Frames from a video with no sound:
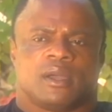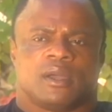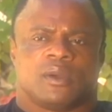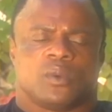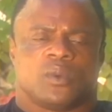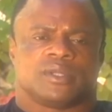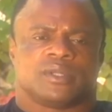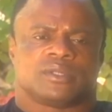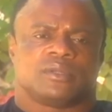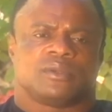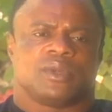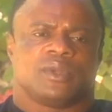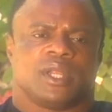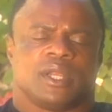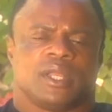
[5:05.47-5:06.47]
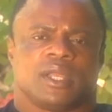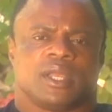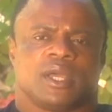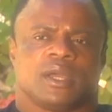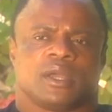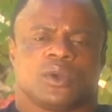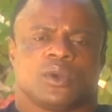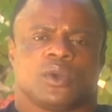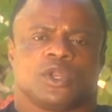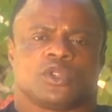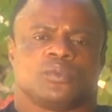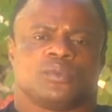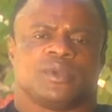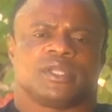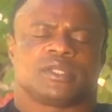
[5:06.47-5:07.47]
wasn't really going
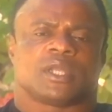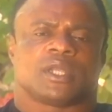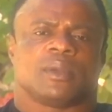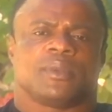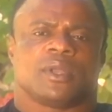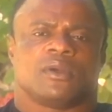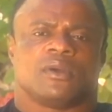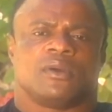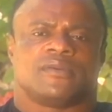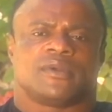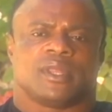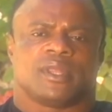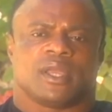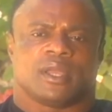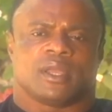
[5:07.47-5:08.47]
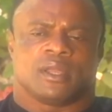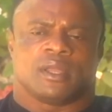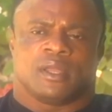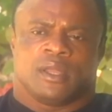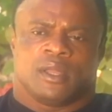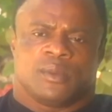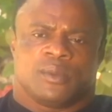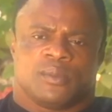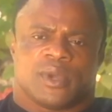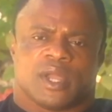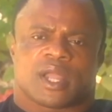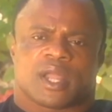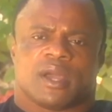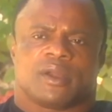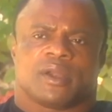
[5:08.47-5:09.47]
to be stopping over there. My
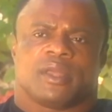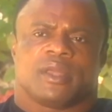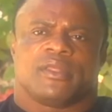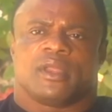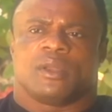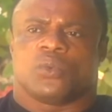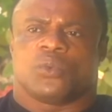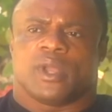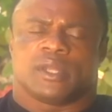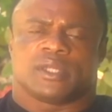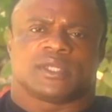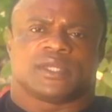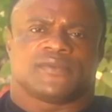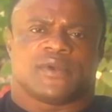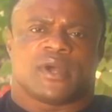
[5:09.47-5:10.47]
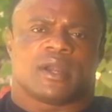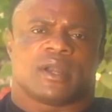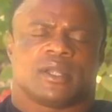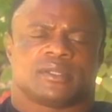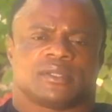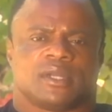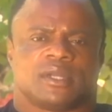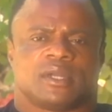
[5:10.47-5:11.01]
career then went as far as